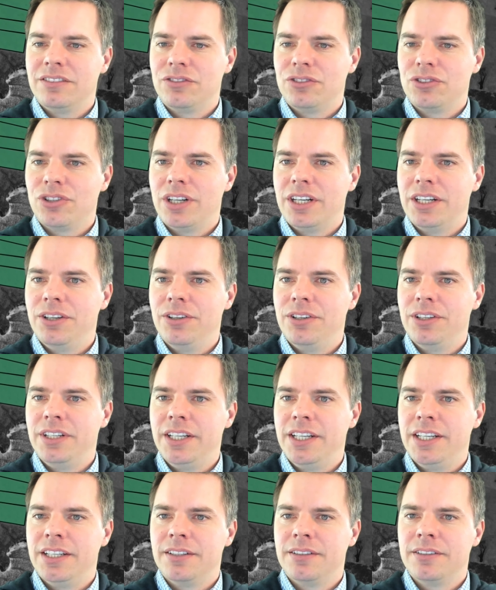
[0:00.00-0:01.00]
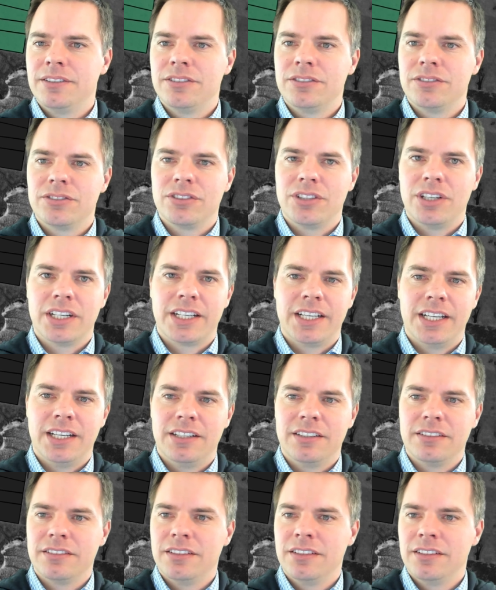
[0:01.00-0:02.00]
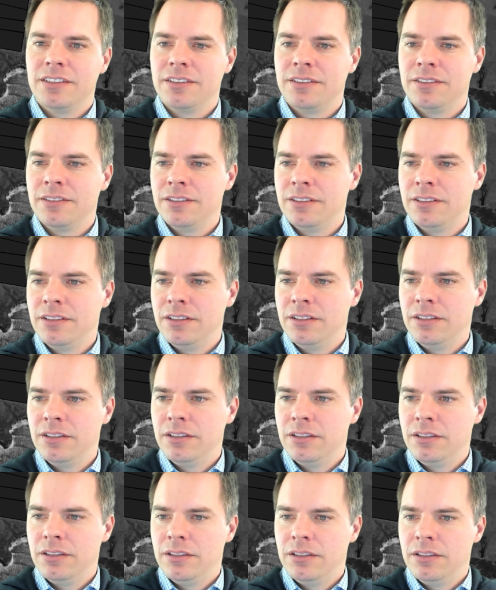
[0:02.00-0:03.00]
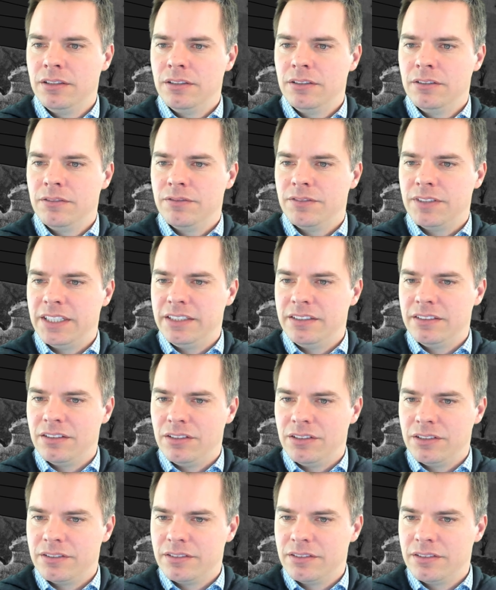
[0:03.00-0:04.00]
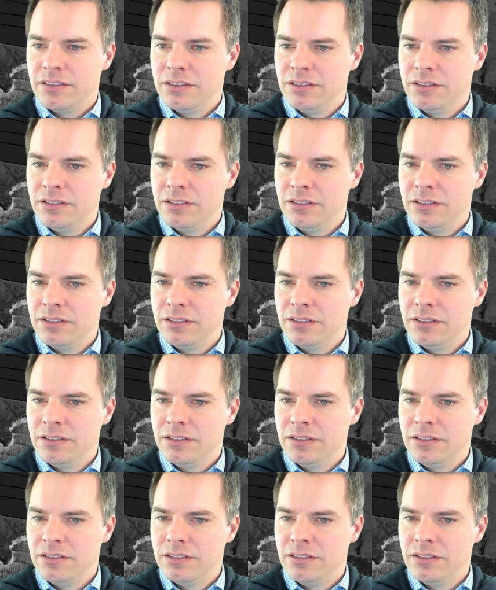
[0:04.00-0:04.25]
Dry herd here, dry cows, feed slots.